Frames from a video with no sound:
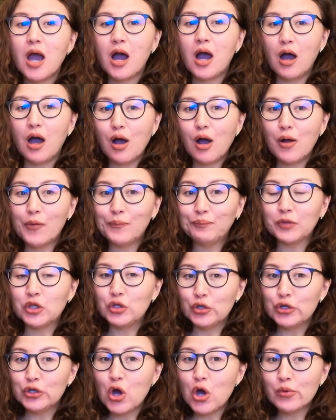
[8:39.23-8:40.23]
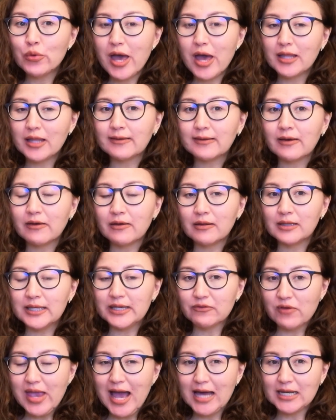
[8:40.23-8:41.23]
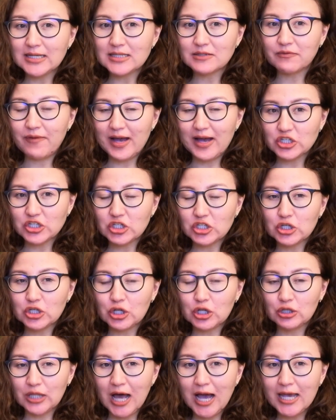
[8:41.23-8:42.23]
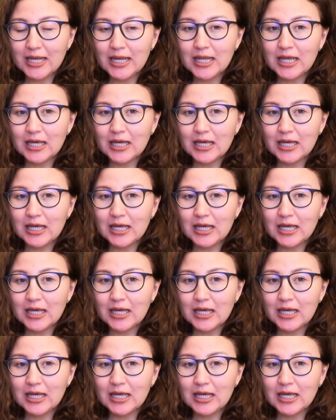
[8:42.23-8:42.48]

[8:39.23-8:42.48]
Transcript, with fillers: Um, you know that uh, Rihanna's fashion line,